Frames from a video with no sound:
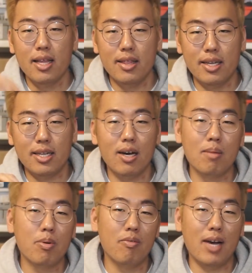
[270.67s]
The
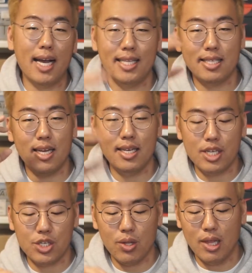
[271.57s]
tongue provides
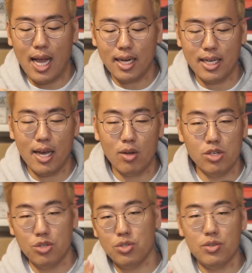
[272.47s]
additional
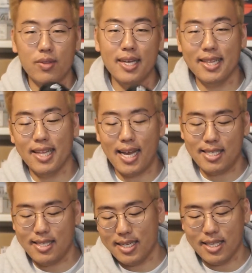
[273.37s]
lockdown due to the
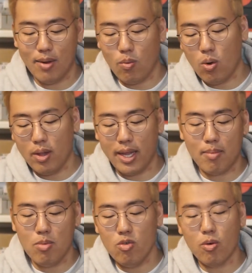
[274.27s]
elastics, and it won't like
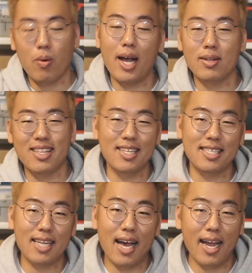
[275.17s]
move around to the
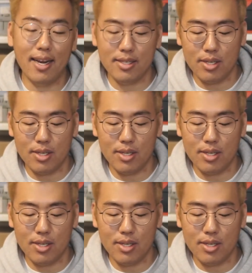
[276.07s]
side.